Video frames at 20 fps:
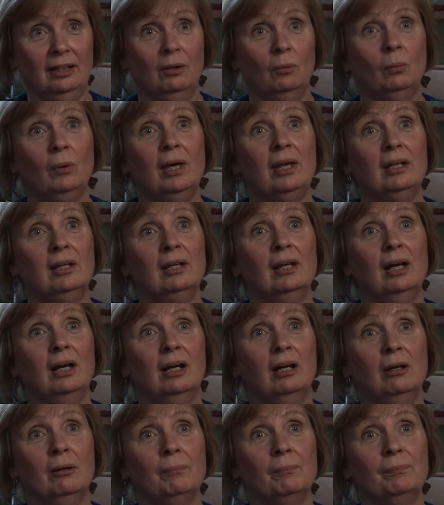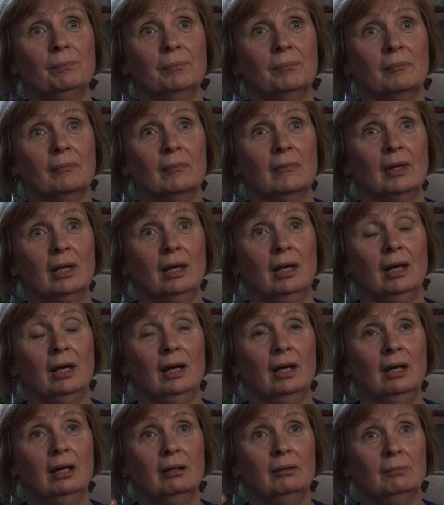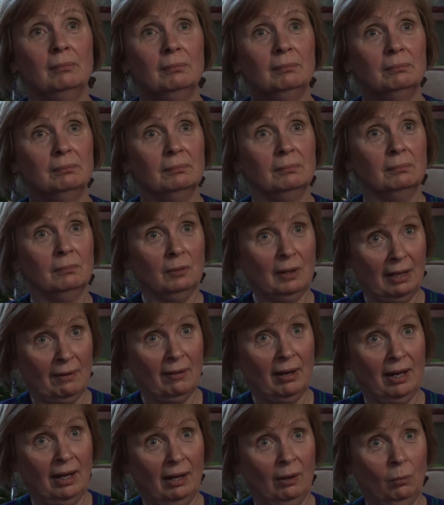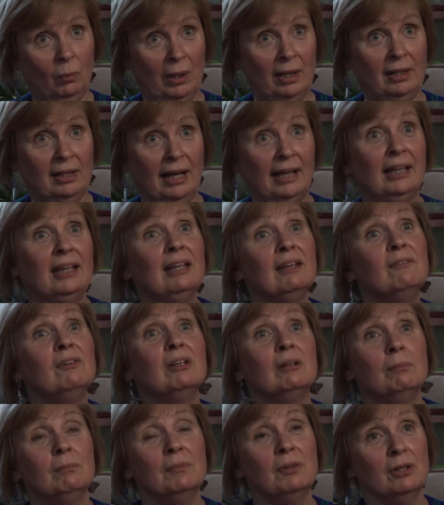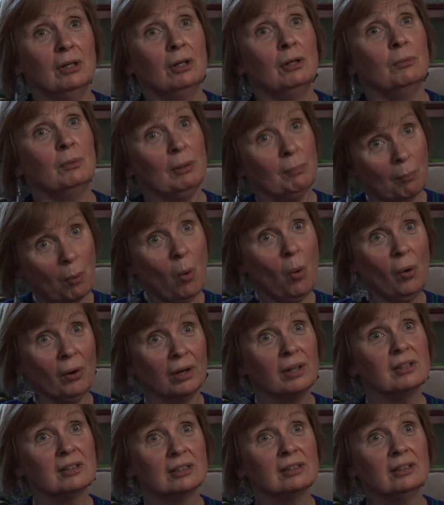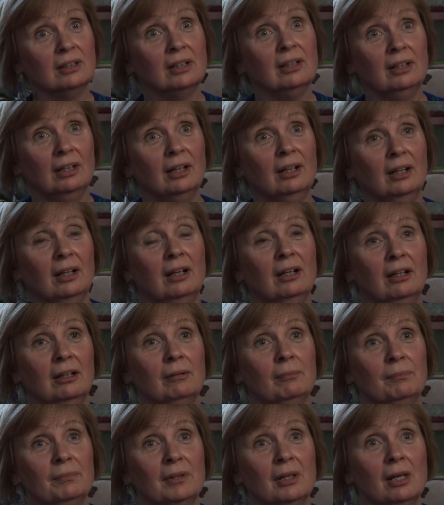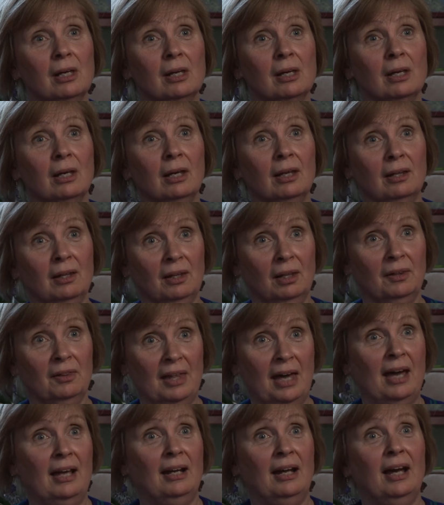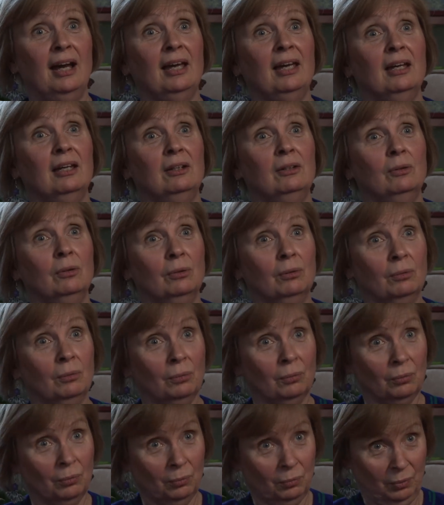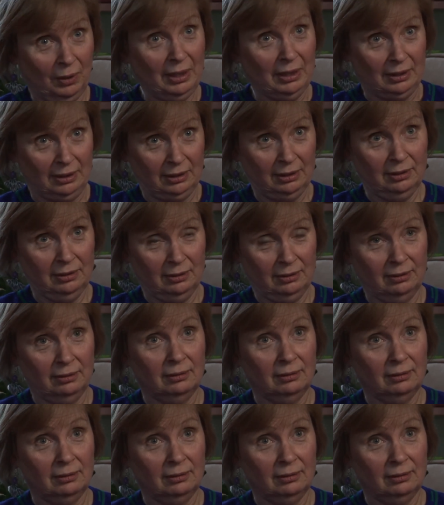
when um, um, when I give him the report um, that I had written,